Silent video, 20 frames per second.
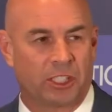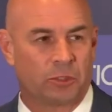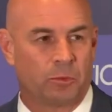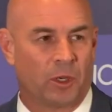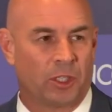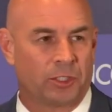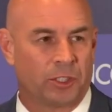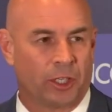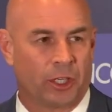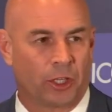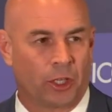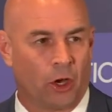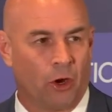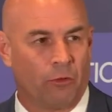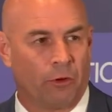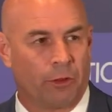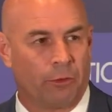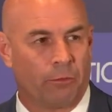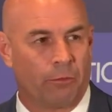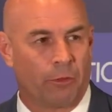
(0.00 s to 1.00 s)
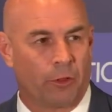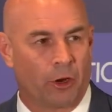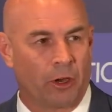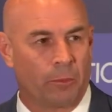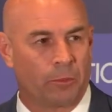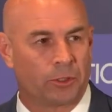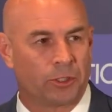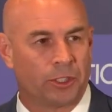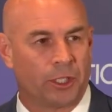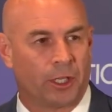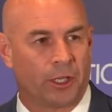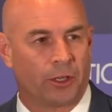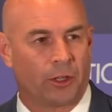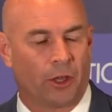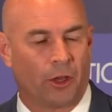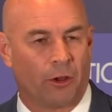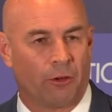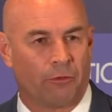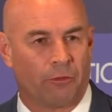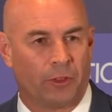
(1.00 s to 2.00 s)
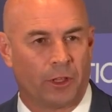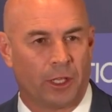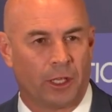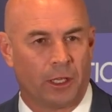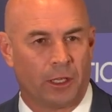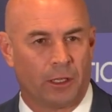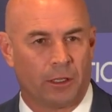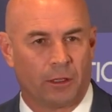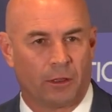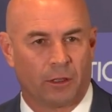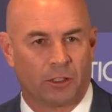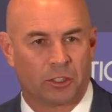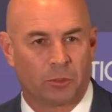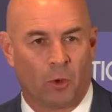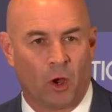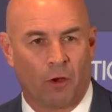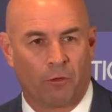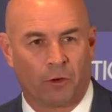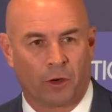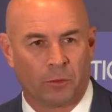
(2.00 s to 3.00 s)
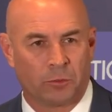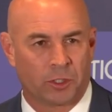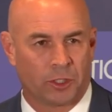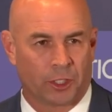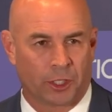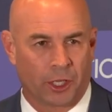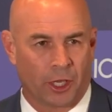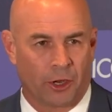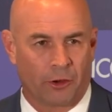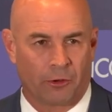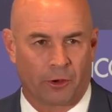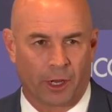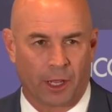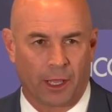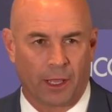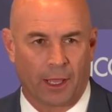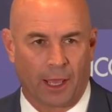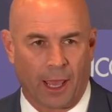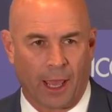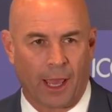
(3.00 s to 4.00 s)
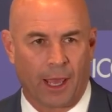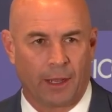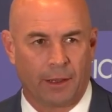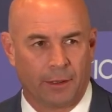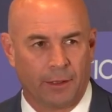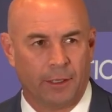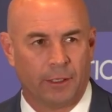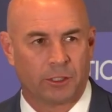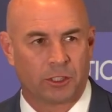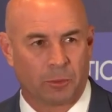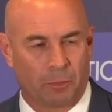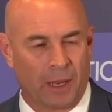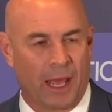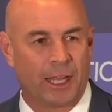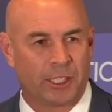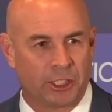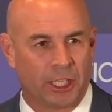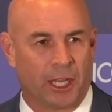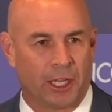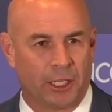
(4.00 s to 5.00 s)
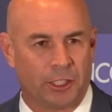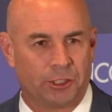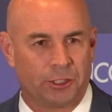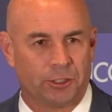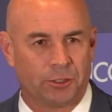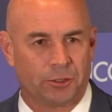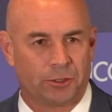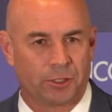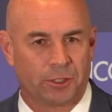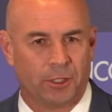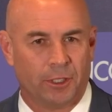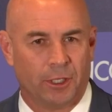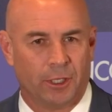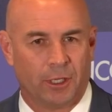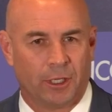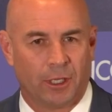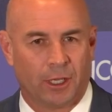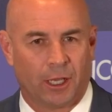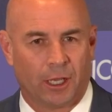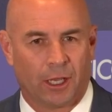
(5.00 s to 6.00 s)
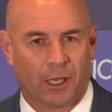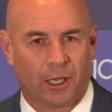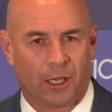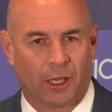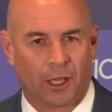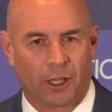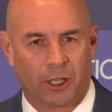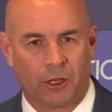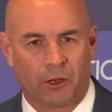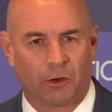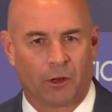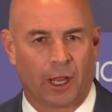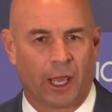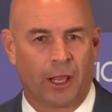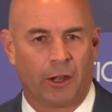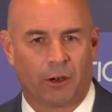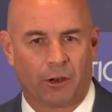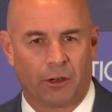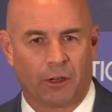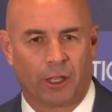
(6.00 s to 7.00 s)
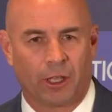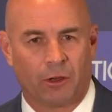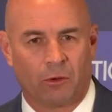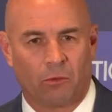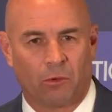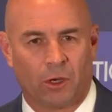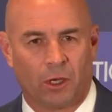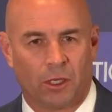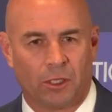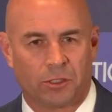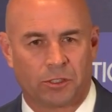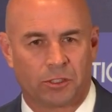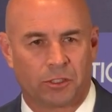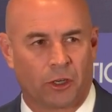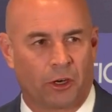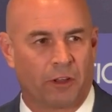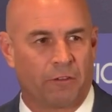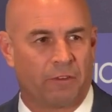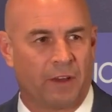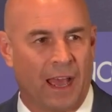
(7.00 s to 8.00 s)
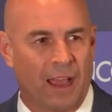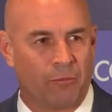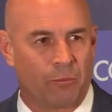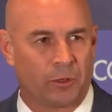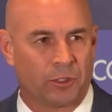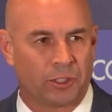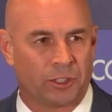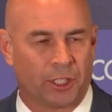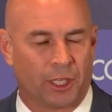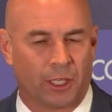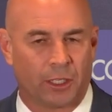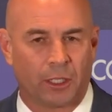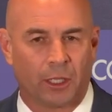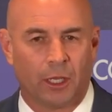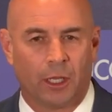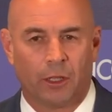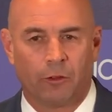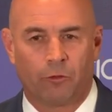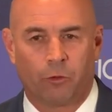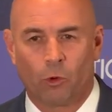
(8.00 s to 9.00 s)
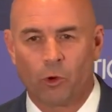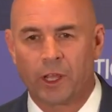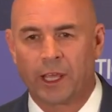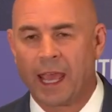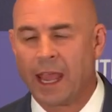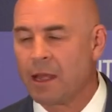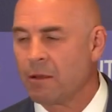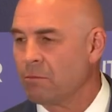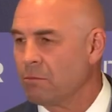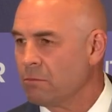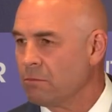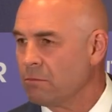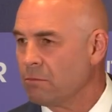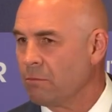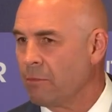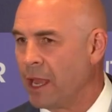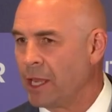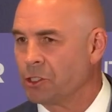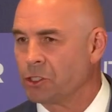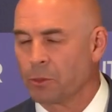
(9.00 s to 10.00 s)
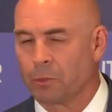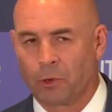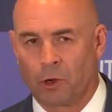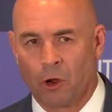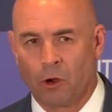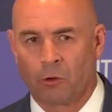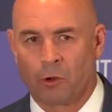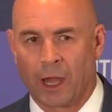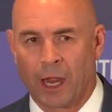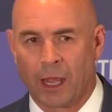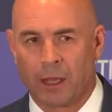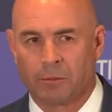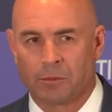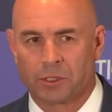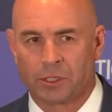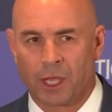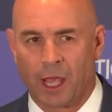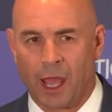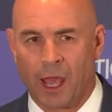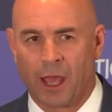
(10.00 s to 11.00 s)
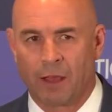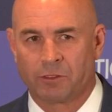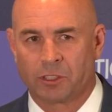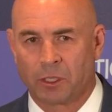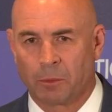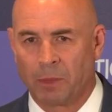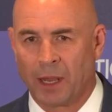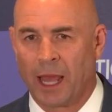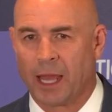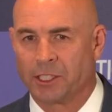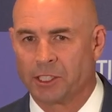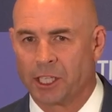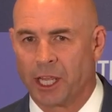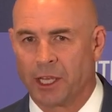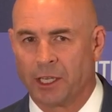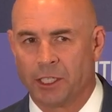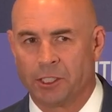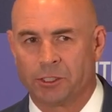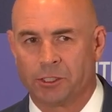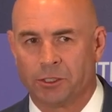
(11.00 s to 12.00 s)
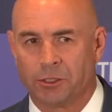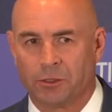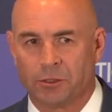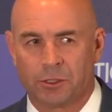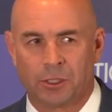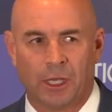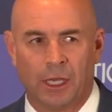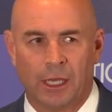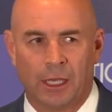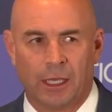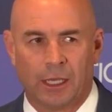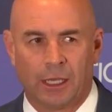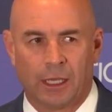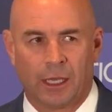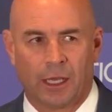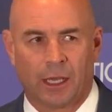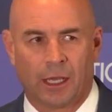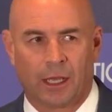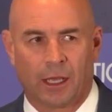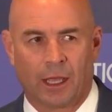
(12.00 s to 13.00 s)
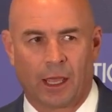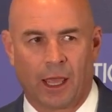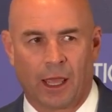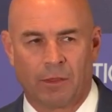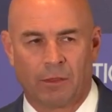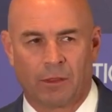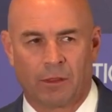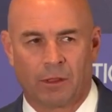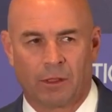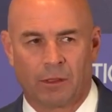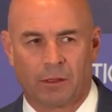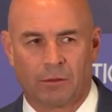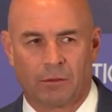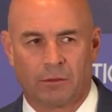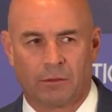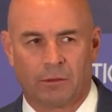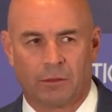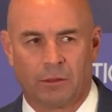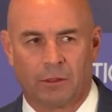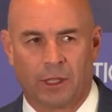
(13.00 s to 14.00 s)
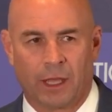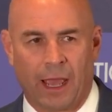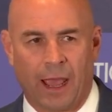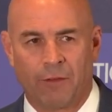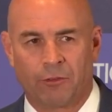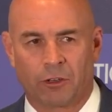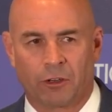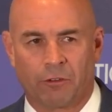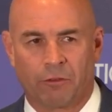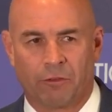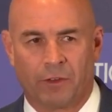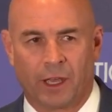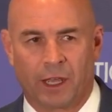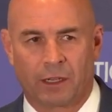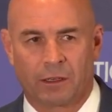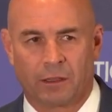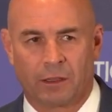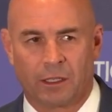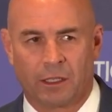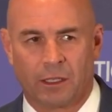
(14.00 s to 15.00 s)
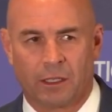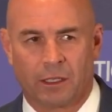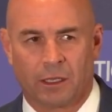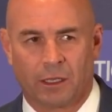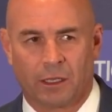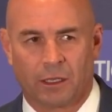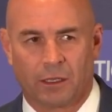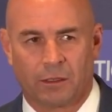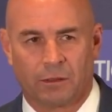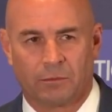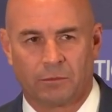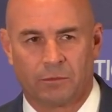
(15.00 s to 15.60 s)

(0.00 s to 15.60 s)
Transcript: months into COVID, 30% of the small firms in the country had supply chain issues. A year later, it was 35%. 48 major programs have supply chain issues, and the after effect of of